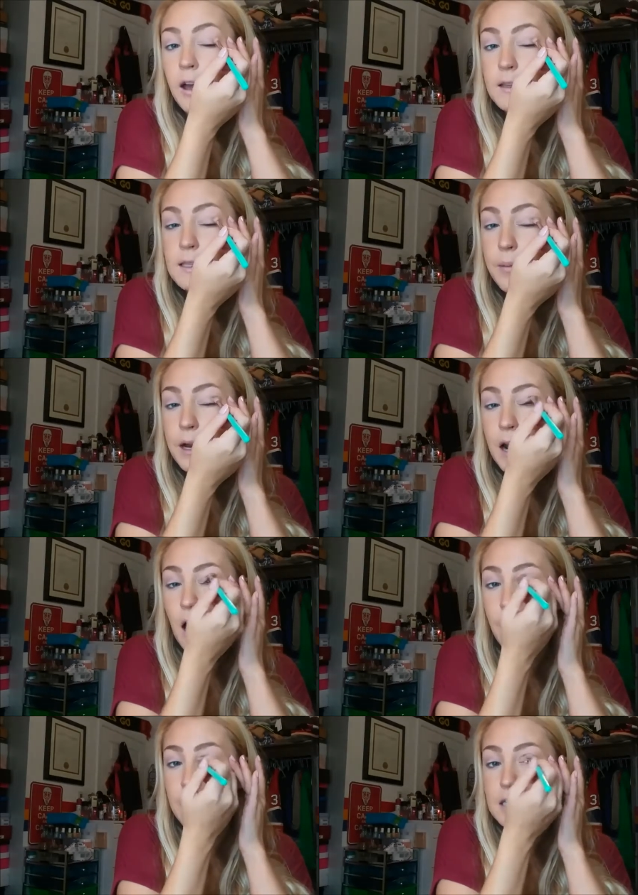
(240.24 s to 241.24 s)
And somebody
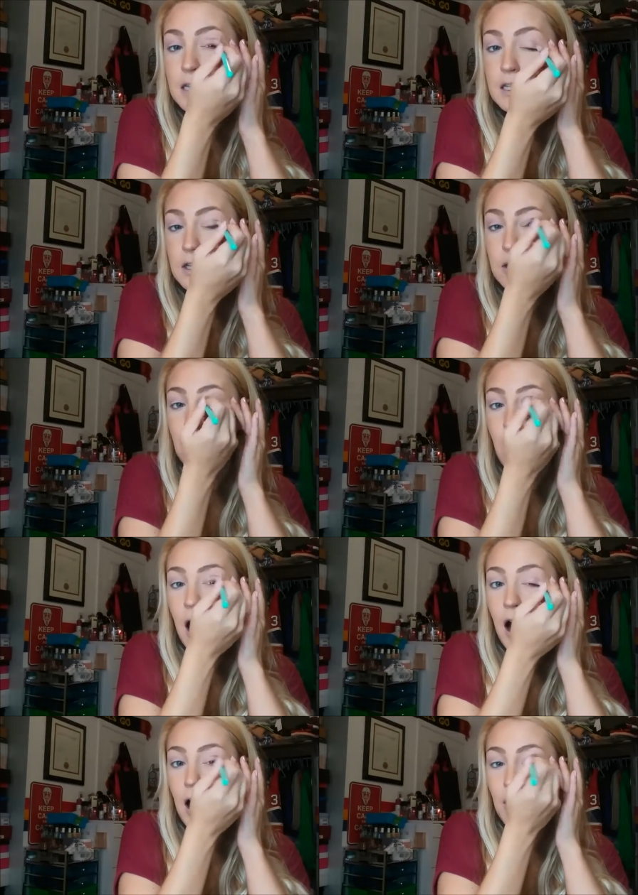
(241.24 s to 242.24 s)
commented too
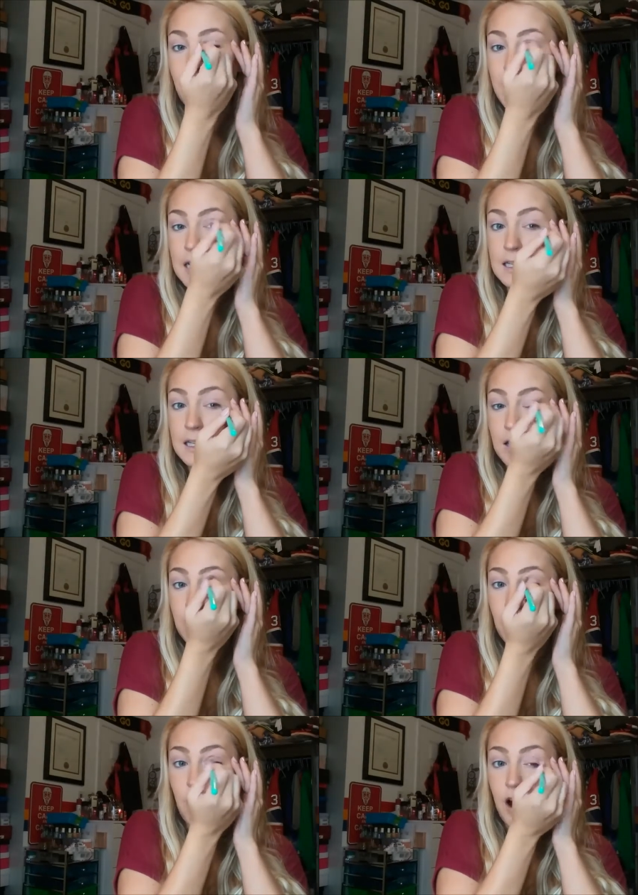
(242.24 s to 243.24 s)
uh, when I did the
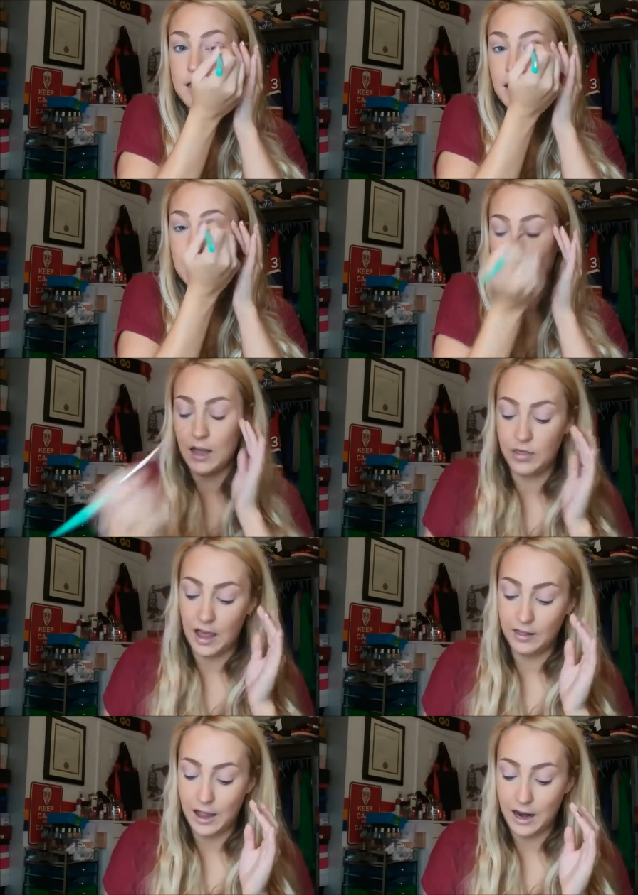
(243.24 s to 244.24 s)
Lorac sunset
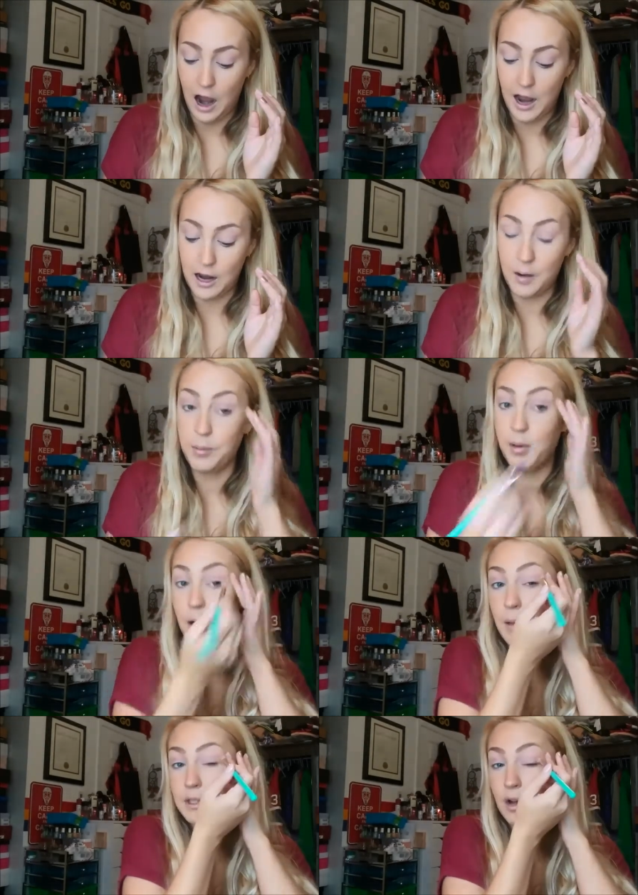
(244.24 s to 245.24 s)
that like I
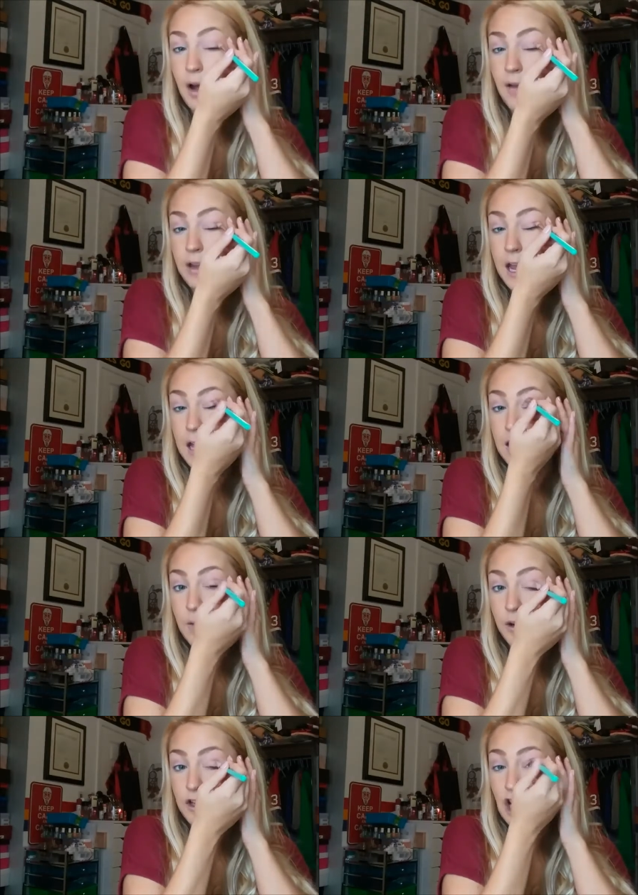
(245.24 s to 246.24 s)
am so heavy handed
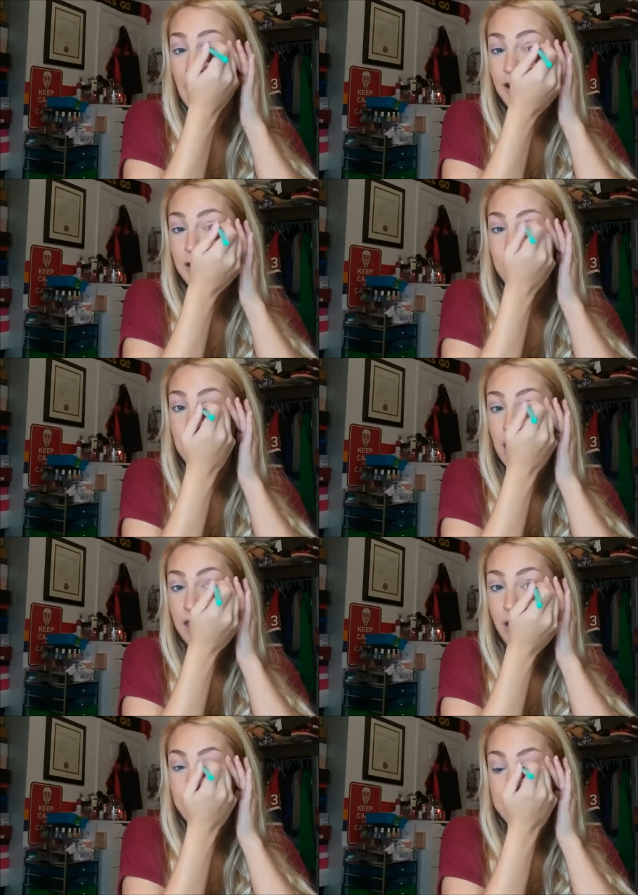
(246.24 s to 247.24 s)
with shadows, which I
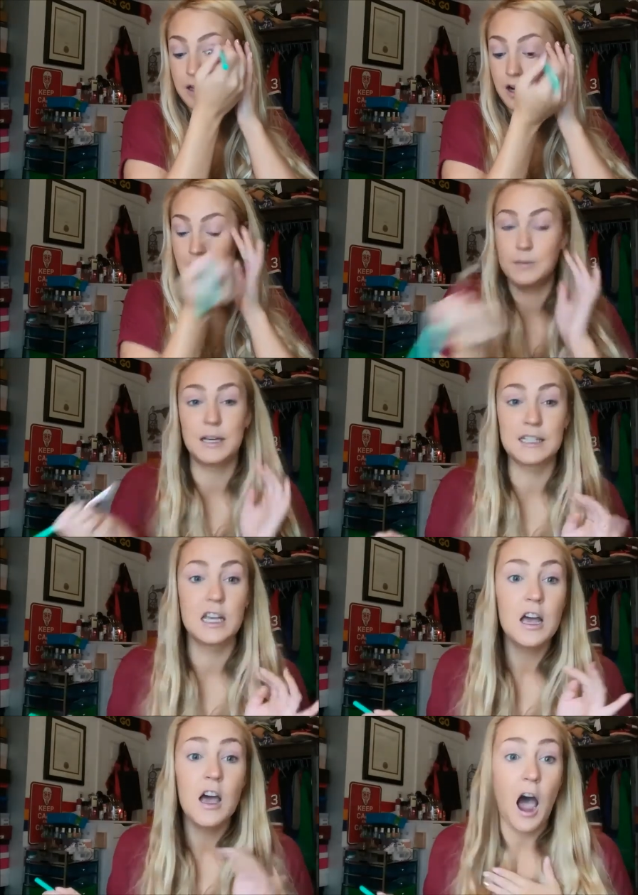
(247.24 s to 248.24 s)
thought was hilarious because
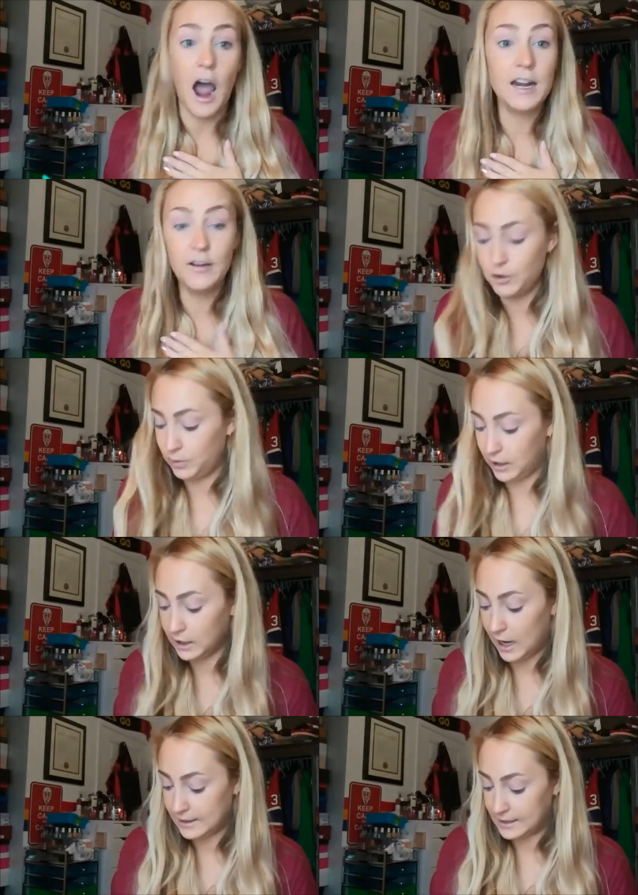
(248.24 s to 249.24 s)
I never
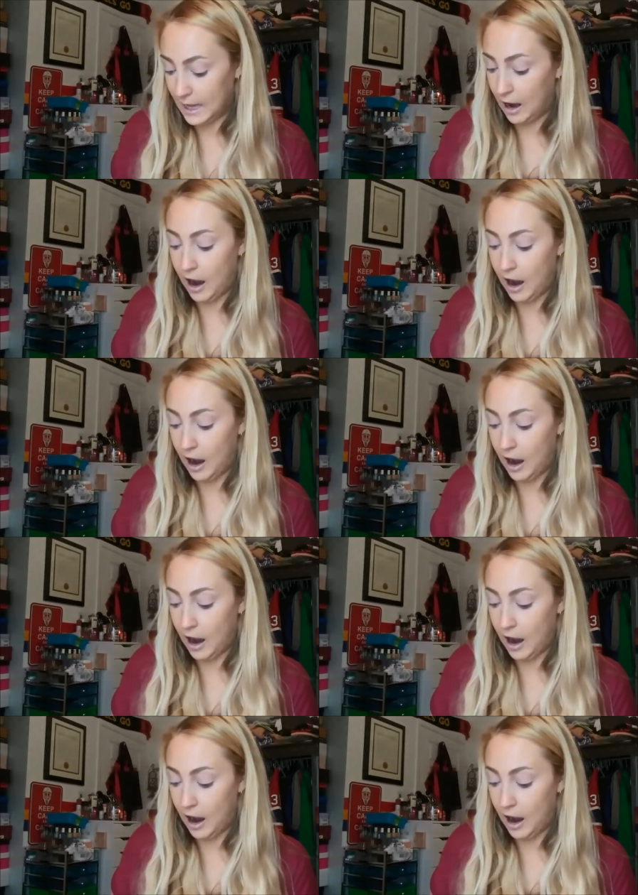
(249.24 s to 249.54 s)
realized that.